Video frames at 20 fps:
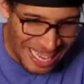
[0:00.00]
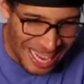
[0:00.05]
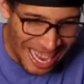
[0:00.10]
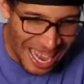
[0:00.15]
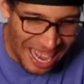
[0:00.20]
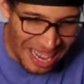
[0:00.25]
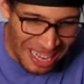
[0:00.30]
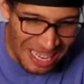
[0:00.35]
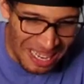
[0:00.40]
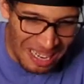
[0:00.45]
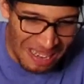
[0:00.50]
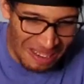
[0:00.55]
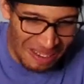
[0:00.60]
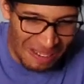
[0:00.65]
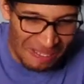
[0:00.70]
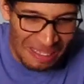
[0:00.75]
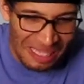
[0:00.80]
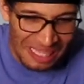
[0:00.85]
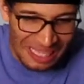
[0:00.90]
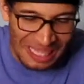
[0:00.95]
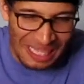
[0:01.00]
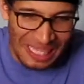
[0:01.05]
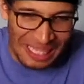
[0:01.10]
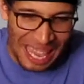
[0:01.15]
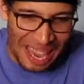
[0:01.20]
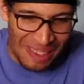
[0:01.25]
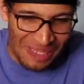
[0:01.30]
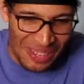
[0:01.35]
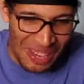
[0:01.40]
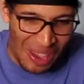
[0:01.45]
dare you to
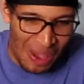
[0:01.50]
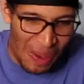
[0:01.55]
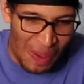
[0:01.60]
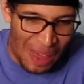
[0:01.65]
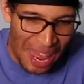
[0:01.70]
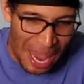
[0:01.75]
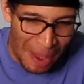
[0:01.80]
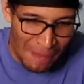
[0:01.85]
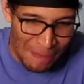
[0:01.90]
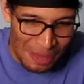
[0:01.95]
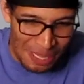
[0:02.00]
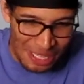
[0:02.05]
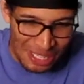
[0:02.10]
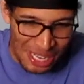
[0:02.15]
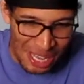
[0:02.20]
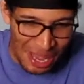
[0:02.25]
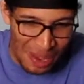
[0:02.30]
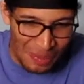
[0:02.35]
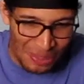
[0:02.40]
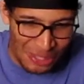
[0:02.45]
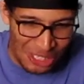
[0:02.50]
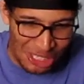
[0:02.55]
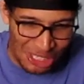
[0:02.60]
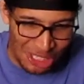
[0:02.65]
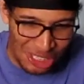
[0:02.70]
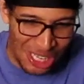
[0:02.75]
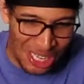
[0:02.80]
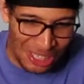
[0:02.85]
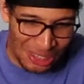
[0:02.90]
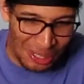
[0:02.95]
say the whole episode to
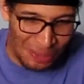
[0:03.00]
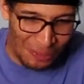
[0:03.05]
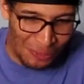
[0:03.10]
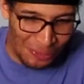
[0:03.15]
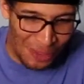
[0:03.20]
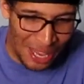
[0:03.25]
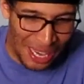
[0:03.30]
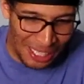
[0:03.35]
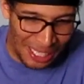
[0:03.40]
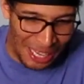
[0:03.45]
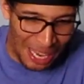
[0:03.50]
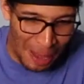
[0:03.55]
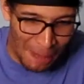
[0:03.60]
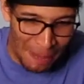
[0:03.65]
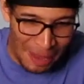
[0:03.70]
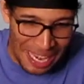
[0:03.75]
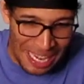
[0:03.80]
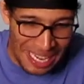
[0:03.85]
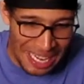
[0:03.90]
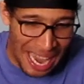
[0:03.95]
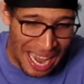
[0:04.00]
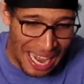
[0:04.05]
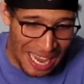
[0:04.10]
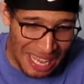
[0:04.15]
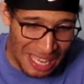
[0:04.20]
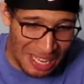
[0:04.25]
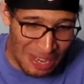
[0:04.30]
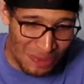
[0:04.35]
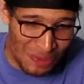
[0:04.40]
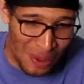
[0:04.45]
shut the fuck up and not
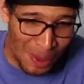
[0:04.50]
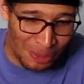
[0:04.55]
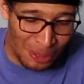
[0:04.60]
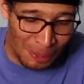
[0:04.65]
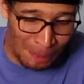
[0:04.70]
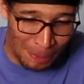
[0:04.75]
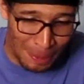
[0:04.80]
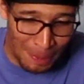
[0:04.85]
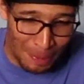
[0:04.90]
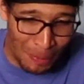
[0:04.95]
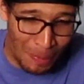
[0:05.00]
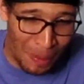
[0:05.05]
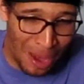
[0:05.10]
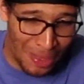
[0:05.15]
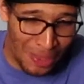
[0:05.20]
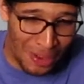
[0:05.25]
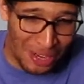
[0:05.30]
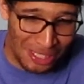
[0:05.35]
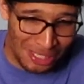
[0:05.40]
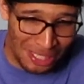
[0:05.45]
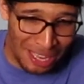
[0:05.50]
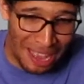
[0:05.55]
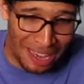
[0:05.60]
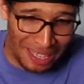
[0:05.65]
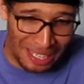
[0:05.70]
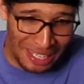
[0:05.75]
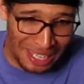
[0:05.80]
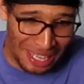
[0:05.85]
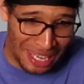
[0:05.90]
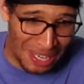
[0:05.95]
interrupt the people while they're
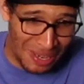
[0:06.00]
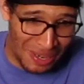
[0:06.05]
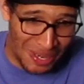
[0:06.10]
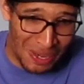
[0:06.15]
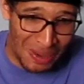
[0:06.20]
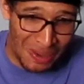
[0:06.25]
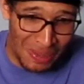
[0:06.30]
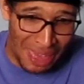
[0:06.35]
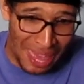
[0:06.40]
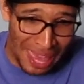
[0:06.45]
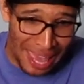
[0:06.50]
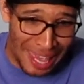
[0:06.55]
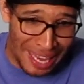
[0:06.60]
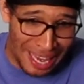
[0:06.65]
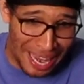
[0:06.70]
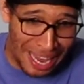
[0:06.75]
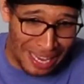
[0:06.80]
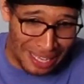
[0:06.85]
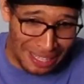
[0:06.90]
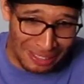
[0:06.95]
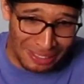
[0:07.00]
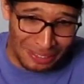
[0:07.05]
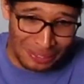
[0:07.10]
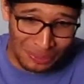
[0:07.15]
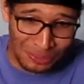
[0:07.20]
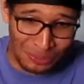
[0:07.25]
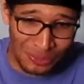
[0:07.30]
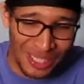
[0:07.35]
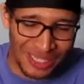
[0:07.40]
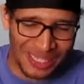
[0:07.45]
talking. Can you do that? Hey,
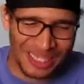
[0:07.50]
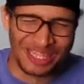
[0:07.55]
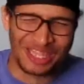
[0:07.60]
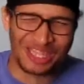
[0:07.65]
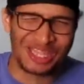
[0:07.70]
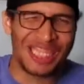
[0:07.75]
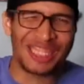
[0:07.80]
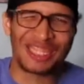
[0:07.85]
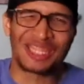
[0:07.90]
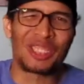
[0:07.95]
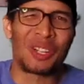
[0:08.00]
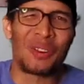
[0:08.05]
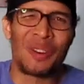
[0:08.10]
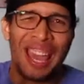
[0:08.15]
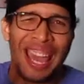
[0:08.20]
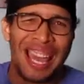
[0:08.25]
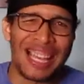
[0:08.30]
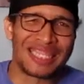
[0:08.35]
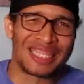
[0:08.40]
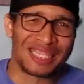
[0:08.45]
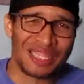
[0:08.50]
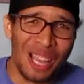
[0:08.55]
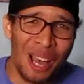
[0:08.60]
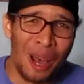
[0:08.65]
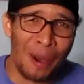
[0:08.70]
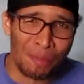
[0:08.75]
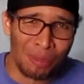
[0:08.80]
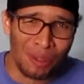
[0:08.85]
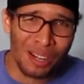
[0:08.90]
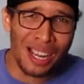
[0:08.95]
you fucking shut your ass
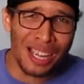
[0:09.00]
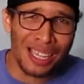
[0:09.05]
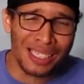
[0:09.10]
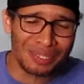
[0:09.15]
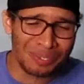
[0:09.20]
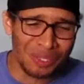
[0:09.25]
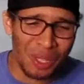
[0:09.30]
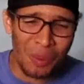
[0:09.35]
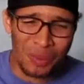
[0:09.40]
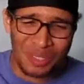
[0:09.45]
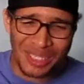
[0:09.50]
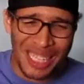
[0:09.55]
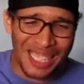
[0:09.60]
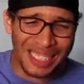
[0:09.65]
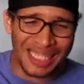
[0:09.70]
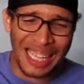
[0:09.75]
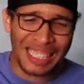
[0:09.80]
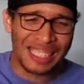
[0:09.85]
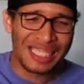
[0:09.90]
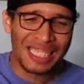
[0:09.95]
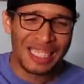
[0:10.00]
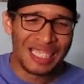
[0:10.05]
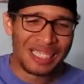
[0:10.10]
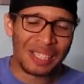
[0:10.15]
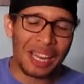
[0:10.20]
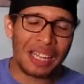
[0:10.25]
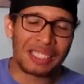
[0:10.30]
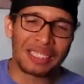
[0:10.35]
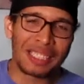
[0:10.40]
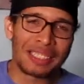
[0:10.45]
up, bro. You don't need,
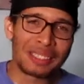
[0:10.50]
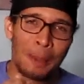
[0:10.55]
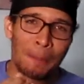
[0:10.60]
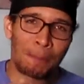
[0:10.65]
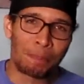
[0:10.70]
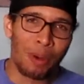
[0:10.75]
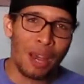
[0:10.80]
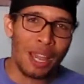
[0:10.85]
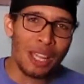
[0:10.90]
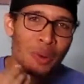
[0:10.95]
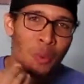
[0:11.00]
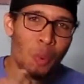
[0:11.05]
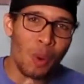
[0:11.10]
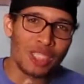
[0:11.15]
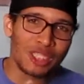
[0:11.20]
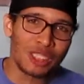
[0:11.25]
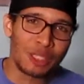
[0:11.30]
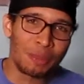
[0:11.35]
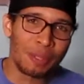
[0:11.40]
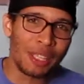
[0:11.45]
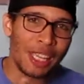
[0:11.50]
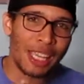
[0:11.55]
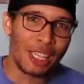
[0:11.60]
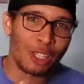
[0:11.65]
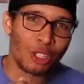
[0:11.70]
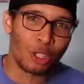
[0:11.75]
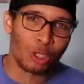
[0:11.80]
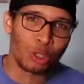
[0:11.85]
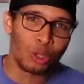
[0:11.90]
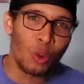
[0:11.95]
like, the button was to be
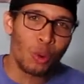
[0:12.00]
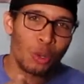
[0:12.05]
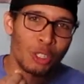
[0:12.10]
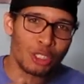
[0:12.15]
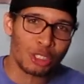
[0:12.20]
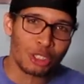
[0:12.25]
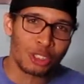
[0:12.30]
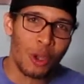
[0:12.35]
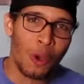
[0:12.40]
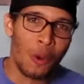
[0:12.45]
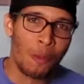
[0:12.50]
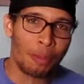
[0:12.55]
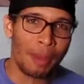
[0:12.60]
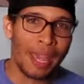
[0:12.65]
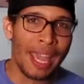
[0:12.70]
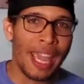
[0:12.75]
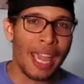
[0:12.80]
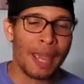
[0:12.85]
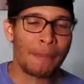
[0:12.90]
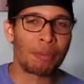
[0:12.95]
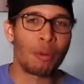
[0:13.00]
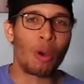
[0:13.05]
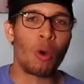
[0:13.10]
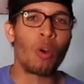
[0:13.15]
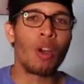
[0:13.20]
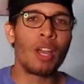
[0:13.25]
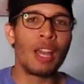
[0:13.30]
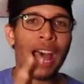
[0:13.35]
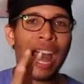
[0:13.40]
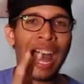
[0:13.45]
included so bad,
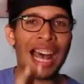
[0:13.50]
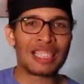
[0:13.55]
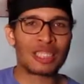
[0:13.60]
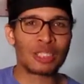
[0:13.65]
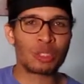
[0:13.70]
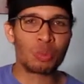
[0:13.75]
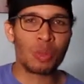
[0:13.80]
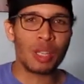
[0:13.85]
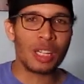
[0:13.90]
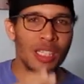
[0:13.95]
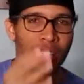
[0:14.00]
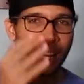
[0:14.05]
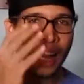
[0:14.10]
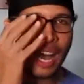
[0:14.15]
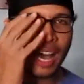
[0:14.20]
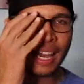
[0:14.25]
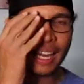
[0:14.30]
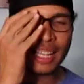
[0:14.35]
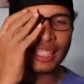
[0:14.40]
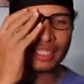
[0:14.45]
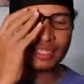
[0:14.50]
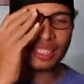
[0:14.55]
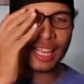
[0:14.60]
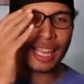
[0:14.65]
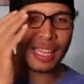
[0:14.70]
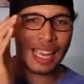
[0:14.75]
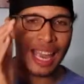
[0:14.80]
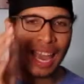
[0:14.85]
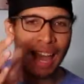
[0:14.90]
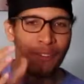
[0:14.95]
bro. I swear to God, it's
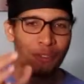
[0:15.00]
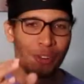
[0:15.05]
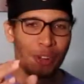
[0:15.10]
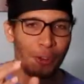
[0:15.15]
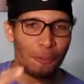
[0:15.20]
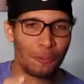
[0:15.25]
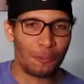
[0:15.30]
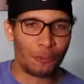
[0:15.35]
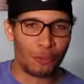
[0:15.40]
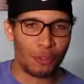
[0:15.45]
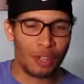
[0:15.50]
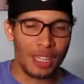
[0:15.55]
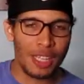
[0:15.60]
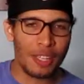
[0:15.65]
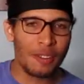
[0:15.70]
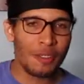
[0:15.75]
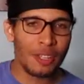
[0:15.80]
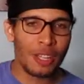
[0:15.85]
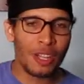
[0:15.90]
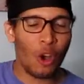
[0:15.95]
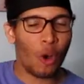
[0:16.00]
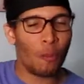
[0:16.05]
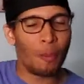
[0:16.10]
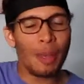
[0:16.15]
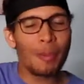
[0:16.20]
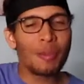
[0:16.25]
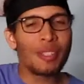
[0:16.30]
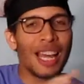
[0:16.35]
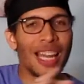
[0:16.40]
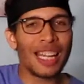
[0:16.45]
like having a friend, or
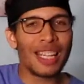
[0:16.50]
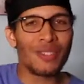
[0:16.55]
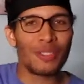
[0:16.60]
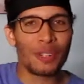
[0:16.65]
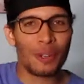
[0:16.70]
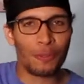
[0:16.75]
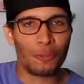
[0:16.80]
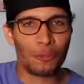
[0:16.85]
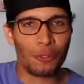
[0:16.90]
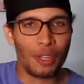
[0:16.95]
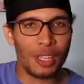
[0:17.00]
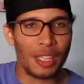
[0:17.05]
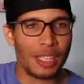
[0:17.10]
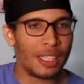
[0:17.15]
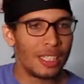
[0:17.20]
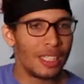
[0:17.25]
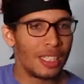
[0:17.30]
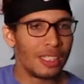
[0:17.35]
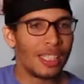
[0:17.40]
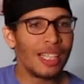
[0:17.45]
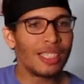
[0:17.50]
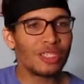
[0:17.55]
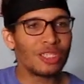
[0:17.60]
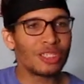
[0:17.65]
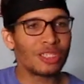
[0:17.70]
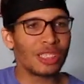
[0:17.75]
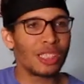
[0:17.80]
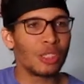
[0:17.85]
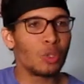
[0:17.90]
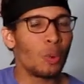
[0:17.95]
maybe not even a friend. Let's
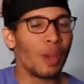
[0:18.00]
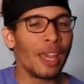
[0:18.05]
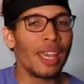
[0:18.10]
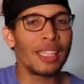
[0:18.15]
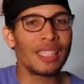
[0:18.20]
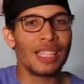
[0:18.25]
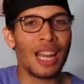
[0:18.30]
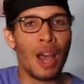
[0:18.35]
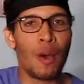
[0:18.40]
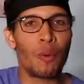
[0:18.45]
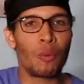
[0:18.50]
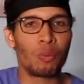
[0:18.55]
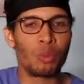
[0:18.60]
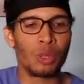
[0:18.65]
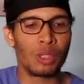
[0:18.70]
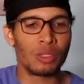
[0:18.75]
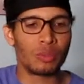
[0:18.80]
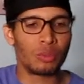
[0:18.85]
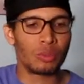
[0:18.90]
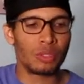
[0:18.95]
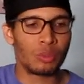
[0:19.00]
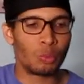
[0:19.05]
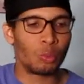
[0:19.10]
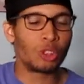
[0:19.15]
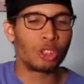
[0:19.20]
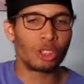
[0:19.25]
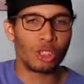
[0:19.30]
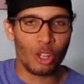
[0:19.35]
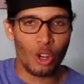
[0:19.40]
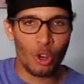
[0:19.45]
just say you hanging out with
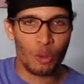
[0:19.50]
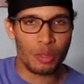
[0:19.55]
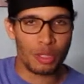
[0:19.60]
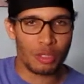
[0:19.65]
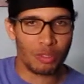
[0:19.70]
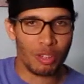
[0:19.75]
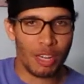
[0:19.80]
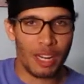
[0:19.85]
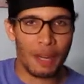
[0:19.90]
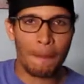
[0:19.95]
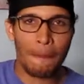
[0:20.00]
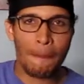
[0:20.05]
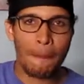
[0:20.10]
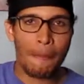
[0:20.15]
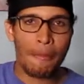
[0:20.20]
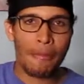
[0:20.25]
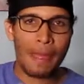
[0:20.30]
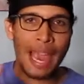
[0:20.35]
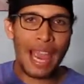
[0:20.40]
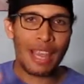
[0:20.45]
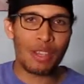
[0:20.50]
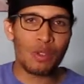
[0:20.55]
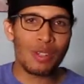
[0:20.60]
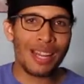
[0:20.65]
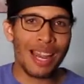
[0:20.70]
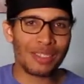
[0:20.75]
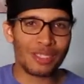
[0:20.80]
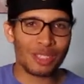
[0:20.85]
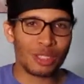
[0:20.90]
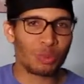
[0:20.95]
your homies, right? And you
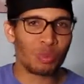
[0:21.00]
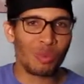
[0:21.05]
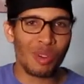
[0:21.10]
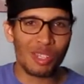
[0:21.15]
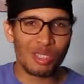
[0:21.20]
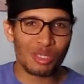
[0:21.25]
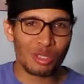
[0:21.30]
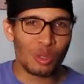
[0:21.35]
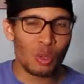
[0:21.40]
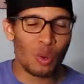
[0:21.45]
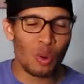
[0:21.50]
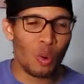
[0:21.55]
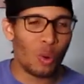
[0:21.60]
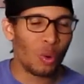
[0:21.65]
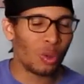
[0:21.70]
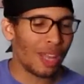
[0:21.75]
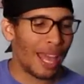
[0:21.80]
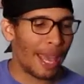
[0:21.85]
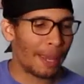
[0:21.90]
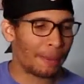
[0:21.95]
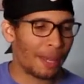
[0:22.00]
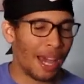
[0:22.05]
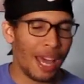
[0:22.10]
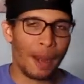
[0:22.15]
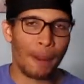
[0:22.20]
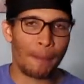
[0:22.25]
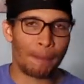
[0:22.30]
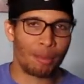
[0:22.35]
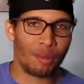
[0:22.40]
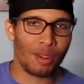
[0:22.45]
got this one dude who, like, kind
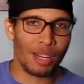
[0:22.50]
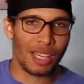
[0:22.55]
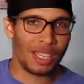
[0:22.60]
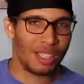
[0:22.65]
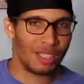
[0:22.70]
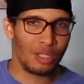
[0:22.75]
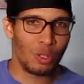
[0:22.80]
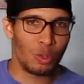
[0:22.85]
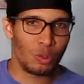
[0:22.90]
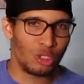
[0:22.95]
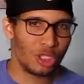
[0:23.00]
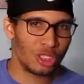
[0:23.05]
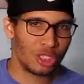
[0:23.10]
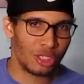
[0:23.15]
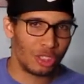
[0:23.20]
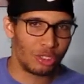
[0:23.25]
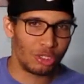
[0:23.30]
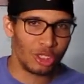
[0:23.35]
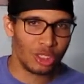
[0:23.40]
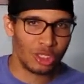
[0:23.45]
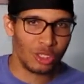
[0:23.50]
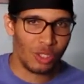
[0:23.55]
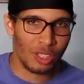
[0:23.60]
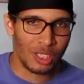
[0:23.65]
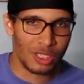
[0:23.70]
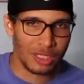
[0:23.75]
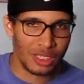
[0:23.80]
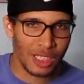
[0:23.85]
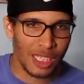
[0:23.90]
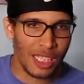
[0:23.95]
of brand new, just on
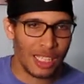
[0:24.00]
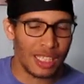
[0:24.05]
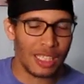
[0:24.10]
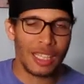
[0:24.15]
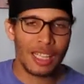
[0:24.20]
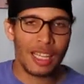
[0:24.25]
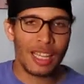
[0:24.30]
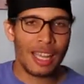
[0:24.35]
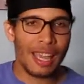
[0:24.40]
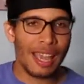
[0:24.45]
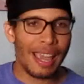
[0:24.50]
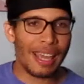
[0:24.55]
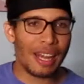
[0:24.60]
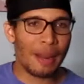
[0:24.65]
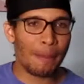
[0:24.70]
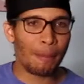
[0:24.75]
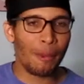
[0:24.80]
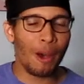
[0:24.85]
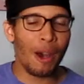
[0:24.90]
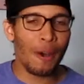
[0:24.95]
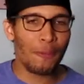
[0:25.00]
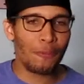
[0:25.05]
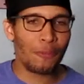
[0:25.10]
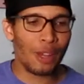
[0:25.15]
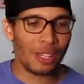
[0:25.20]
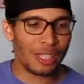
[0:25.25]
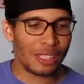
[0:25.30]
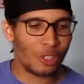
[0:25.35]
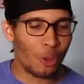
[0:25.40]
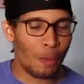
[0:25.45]
the scene. And a
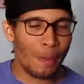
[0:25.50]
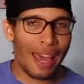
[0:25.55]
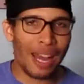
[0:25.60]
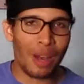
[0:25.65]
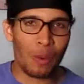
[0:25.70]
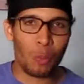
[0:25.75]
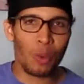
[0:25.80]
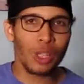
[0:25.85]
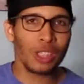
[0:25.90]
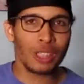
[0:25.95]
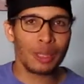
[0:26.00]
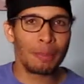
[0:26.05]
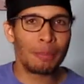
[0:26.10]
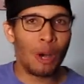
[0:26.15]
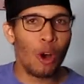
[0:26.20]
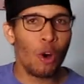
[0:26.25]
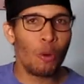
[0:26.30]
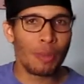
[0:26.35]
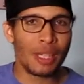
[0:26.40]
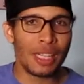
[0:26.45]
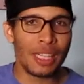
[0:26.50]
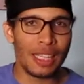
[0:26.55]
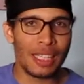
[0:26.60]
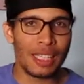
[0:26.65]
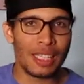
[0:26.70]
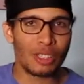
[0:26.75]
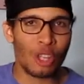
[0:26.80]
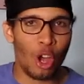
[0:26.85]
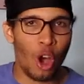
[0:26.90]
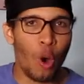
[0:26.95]
motherfucker, no matter what the moment
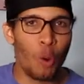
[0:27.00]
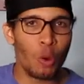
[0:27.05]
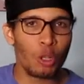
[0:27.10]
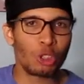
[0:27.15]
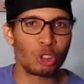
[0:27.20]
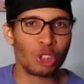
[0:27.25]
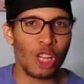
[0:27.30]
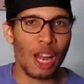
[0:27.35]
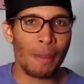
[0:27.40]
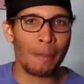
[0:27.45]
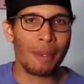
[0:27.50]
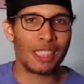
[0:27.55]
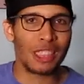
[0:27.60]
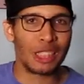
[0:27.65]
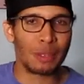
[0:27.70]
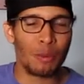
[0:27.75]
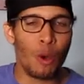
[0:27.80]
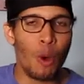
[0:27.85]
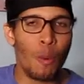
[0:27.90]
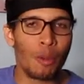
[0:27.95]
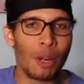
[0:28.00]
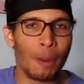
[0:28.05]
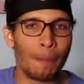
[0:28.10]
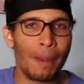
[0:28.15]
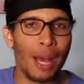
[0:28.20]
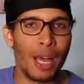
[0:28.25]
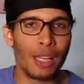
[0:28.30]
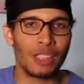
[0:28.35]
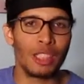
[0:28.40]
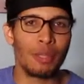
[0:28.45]
is, always try to make the moment
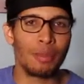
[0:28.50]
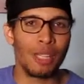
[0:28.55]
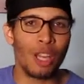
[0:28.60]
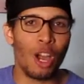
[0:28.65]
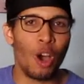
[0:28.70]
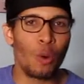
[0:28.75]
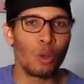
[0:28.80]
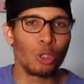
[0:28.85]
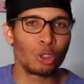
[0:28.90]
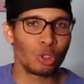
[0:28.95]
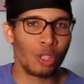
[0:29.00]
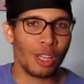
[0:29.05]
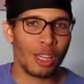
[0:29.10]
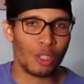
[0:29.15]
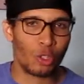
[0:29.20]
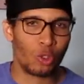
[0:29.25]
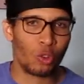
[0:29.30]
about them. They always try to